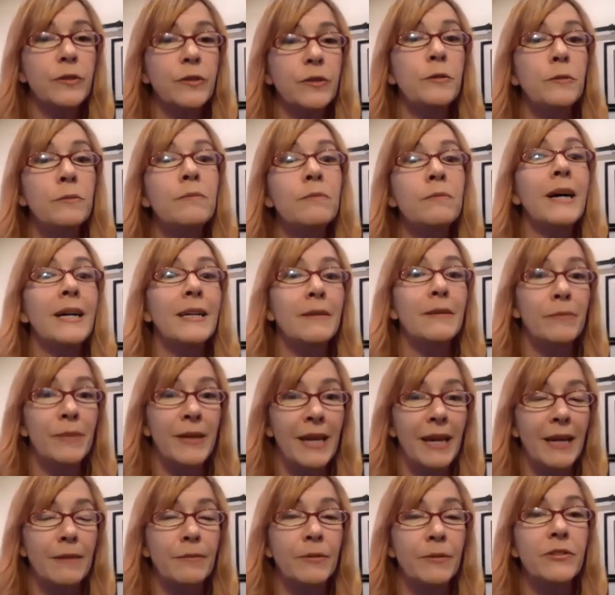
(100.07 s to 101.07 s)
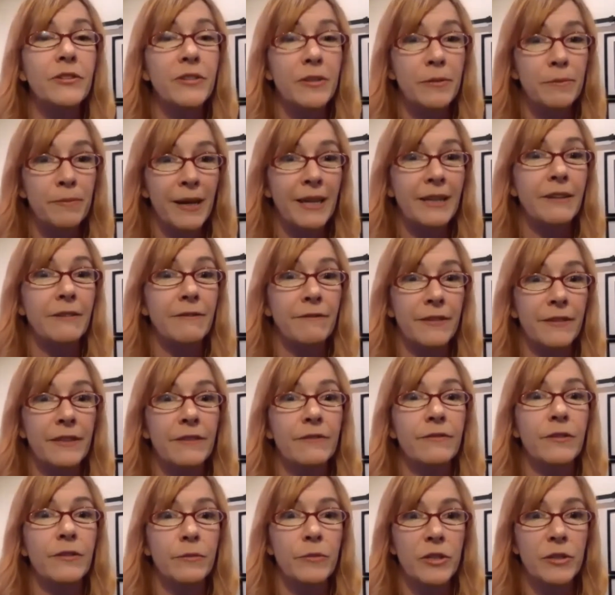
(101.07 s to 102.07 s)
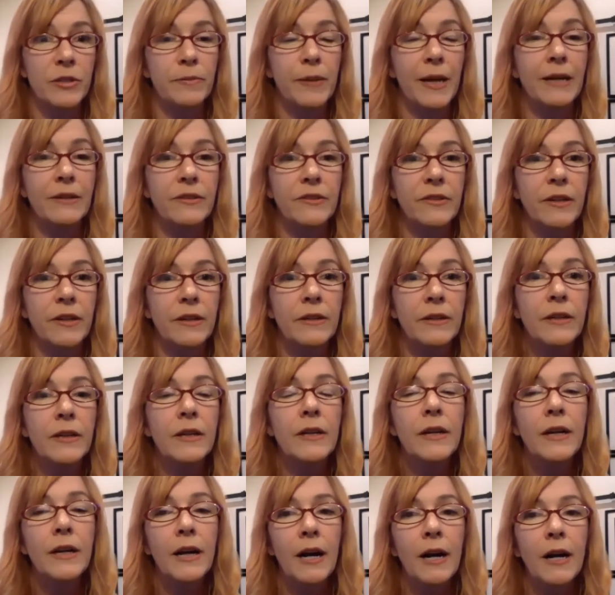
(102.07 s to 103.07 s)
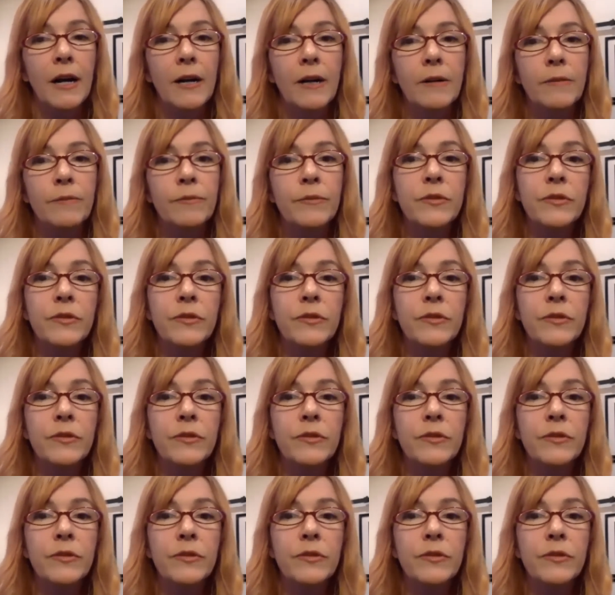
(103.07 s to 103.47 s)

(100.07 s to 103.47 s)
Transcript: who might be able to benefit from Tepezza.